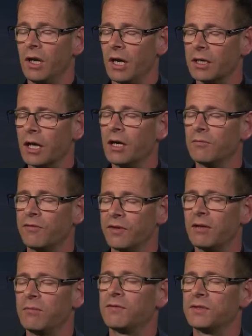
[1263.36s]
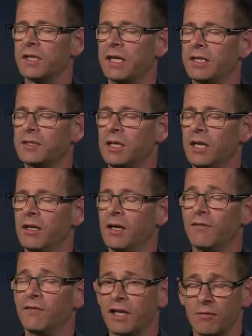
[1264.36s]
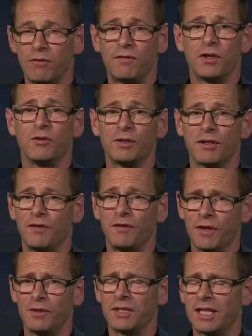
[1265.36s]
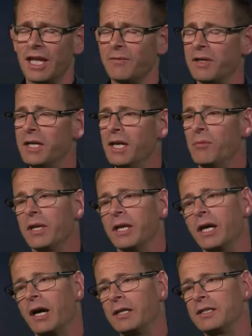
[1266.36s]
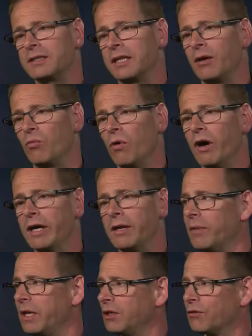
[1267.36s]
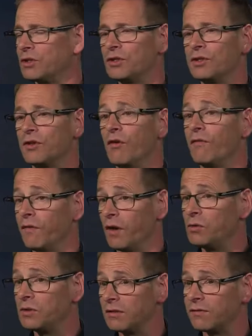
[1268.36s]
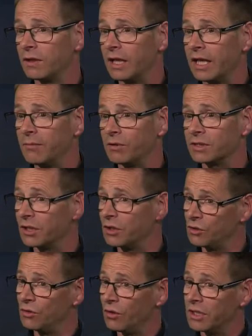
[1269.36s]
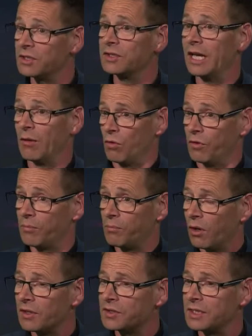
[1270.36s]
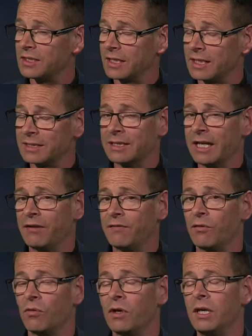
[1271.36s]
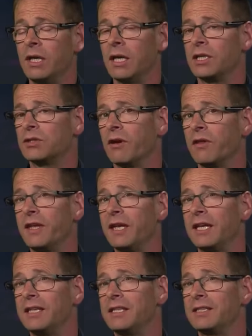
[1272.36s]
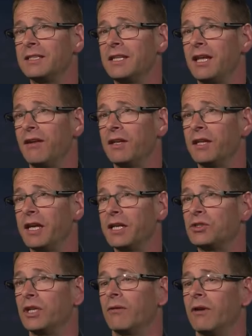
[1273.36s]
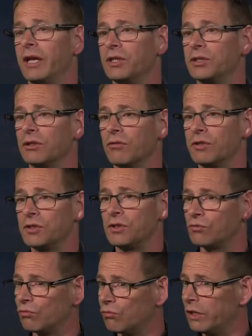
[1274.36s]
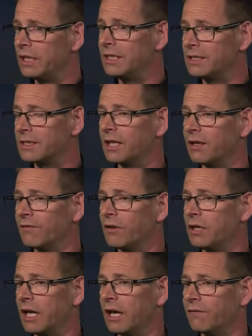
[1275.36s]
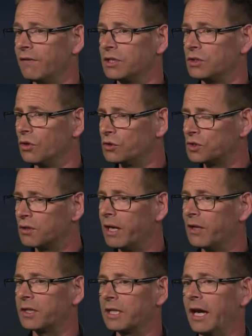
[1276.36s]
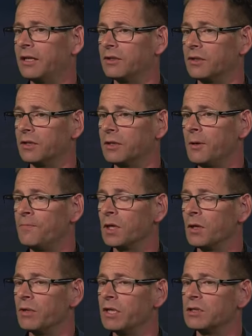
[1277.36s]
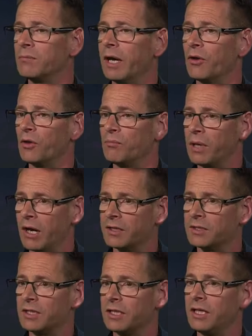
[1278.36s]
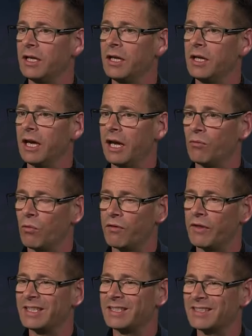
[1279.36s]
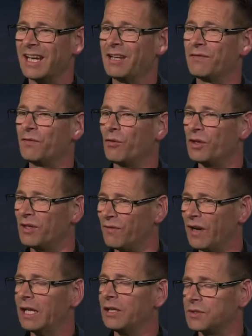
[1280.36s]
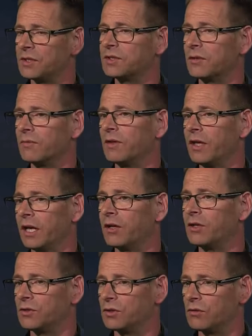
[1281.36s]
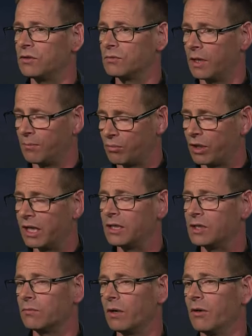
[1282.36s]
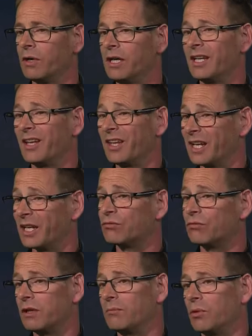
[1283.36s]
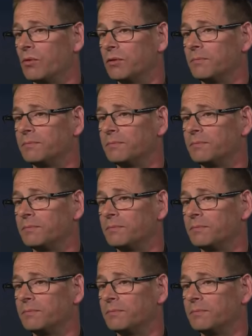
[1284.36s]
I can't, forgive me for saying this, and forgive me viewers if you voted Labour, but I can't understand why many Christians voted for Labour. It's like, do you not understand what the policies that they stand for? And so I think in the next general election, Christians really need to think very carefully. It's not just about the candidate, but it's about the party and what they stand for and the value system that they're going to do and bring in as well. I think that's really important.